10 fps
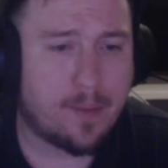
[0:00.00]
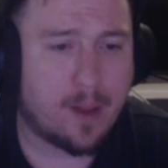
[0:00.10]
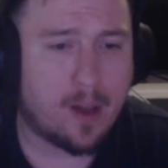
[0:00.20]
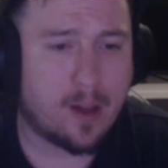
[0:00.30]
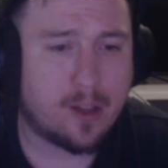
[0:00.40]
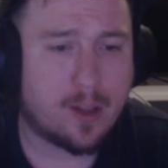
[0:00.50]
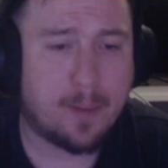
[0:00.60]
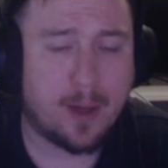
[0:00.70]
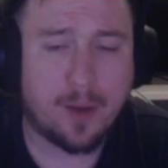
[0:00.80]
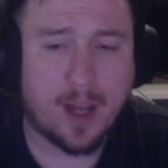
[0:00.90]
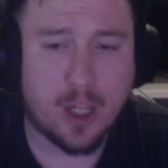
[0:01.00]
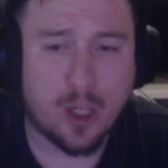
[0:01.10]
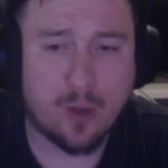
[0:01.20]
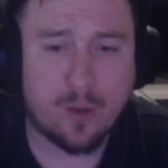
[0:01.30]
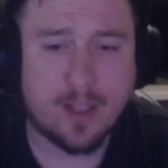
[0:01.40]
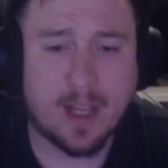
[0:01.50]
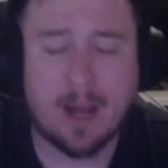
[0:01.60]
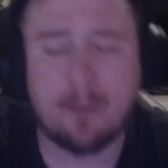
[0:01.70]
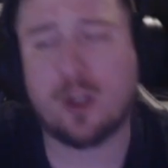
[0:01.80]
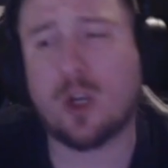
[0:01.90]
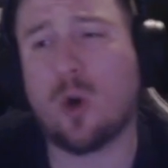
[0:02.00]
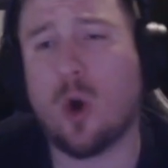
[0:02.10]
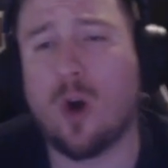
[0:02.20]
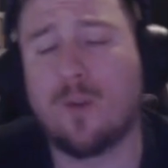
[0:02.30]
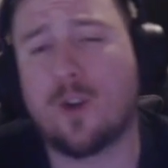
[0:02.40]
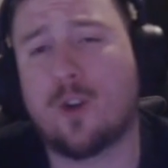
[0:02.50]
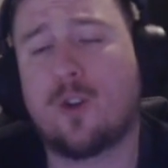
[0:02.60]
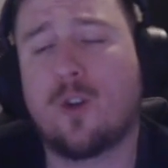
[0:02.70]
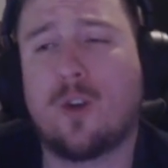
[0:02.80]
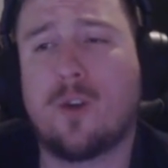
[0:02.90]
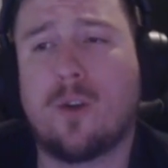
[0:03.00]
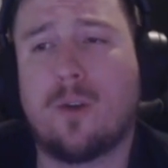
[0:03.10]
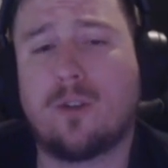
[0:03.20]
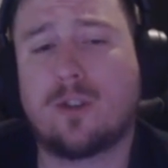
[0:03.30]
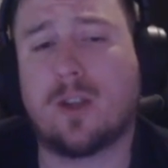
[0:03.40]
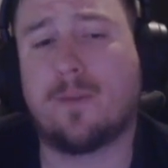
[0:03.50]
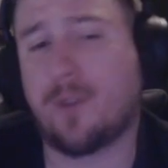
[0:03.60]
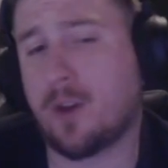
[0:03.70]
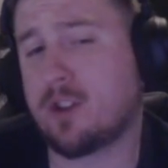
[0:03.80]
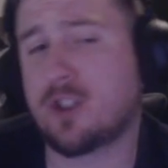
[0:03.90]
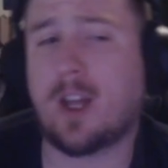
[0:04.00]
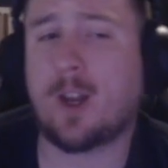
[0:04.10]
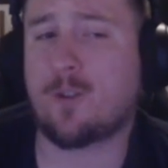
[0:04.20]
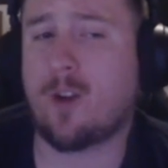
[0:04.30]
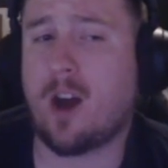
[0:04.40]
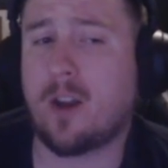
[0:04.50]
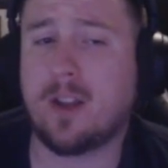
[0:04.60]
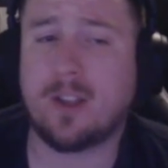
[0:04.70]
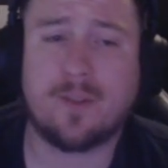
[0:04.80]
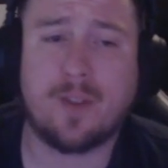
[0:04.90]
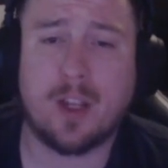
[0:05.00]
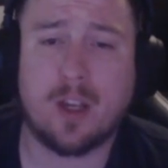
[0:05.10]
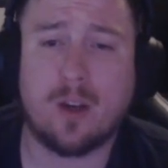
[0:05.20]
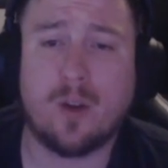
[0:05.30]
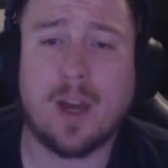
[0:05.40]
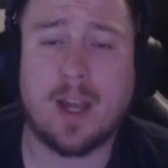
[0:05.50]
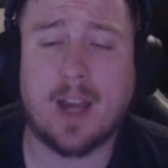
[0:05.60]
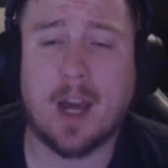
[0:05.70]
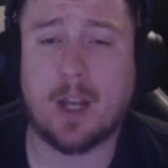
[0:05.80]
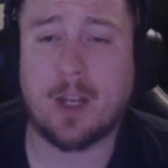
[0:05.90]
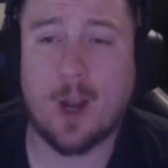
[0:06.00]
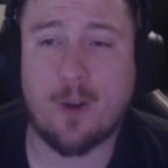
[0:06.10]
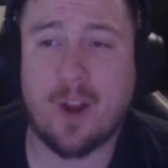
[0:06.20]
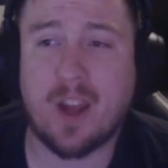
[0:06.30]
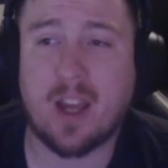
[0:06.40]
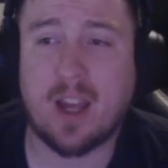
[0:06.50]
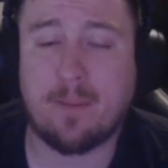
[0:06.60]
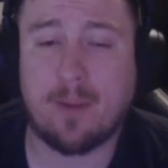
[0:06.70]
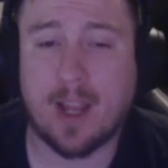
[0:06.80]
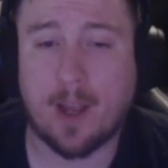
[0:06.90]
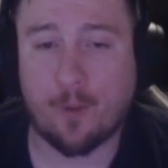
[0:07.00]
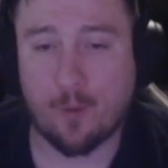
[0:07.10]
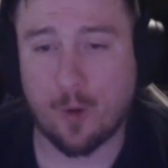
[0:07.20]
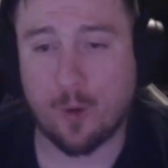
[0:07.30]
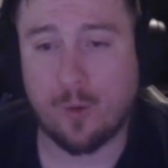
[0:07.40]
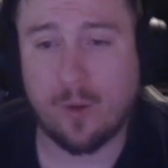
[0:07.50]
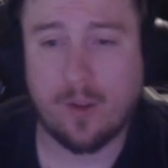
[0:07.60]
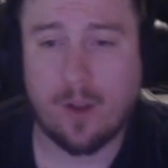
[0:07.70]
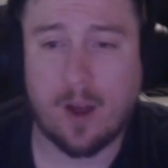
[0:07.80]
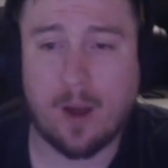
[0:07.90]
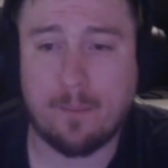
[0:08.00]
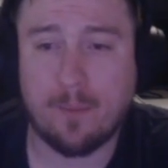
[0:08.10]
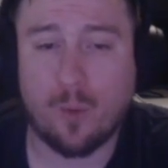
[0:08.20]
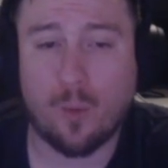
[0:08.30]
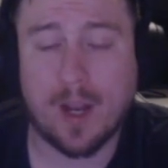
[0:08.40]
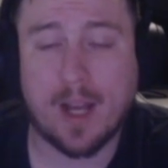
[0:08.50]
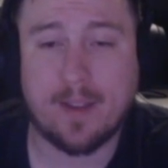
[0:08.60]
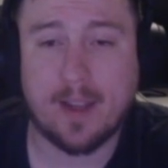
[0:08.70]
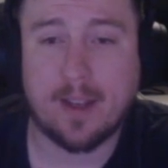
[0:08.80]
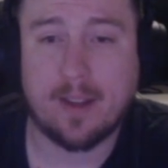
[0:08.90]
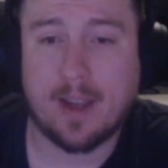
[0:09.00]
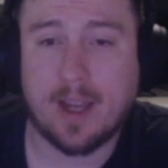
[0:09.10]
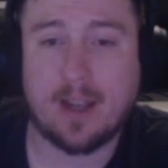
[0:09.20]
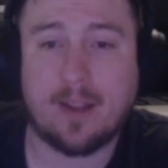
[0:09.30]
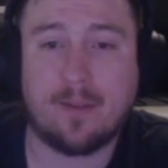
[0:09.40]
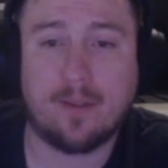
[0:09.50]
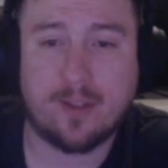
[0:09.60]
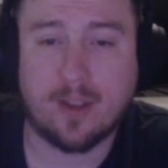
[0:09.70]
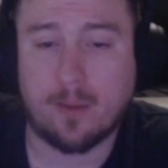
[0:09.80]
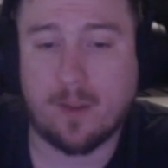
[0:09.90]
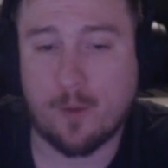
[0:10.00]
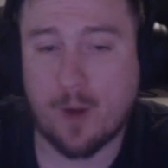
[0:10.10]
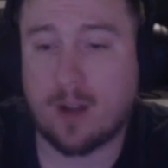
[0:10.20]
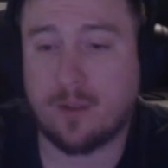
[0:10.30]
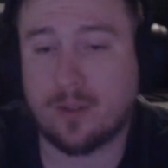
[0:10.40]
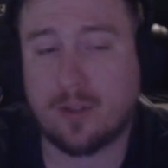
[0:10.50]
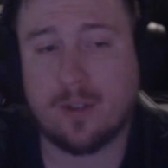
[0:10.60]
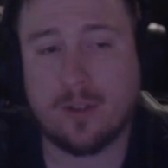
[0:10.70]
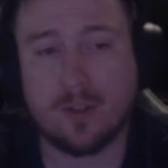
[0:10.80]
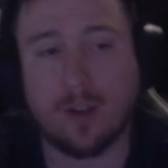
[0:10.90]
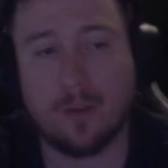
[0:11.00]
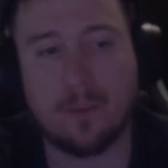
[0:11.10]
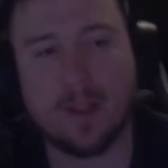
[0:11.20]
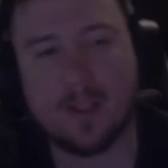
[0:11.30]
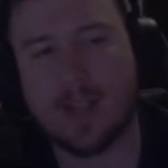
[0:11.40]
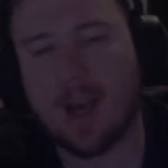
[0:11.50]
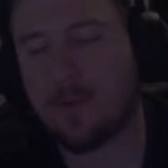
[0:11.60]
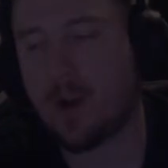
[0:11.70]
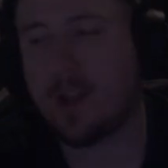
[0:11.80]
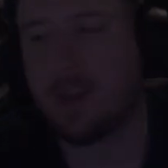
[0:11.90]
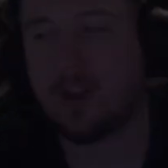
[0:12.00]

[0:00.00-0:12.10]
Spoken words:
the build I use, and I'm going to go over some footage later on in this video and kind of narrate and play through what I did in some of the rounds. So let's dive right in